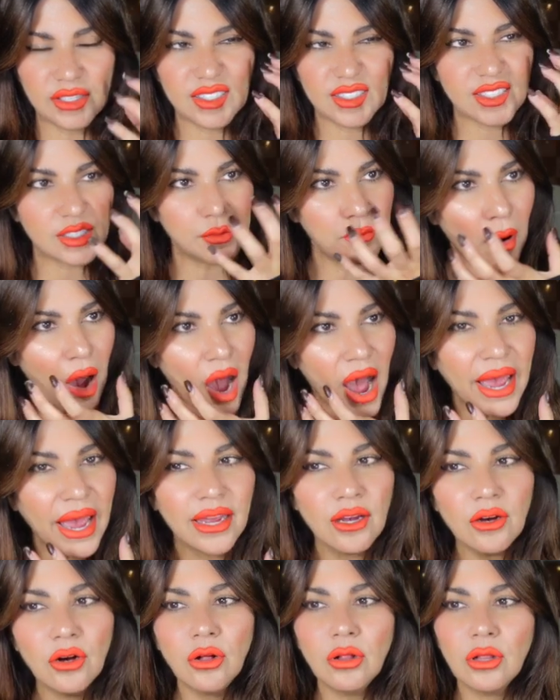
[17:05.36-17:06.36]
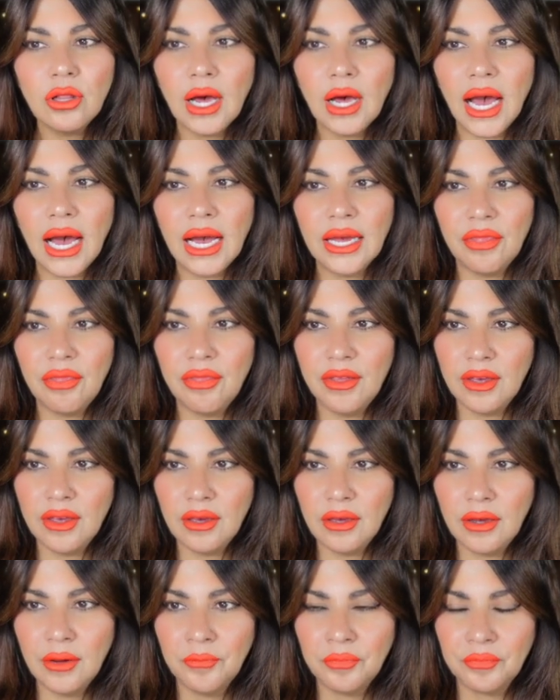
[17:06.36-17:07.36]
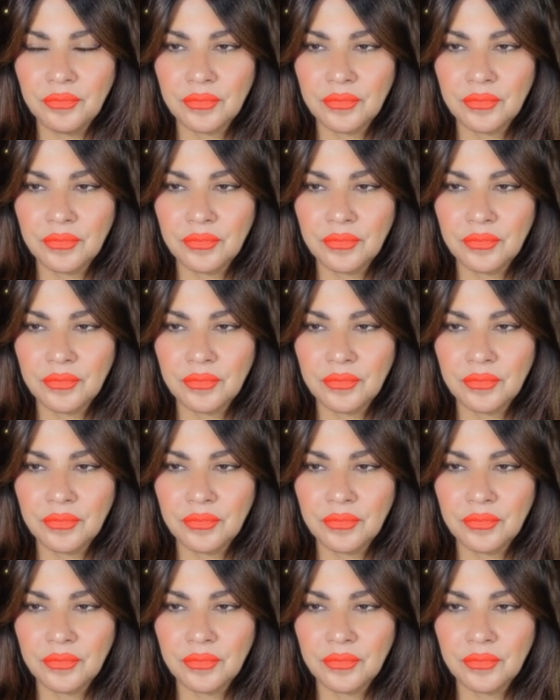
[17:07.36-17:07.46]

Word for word: smile and the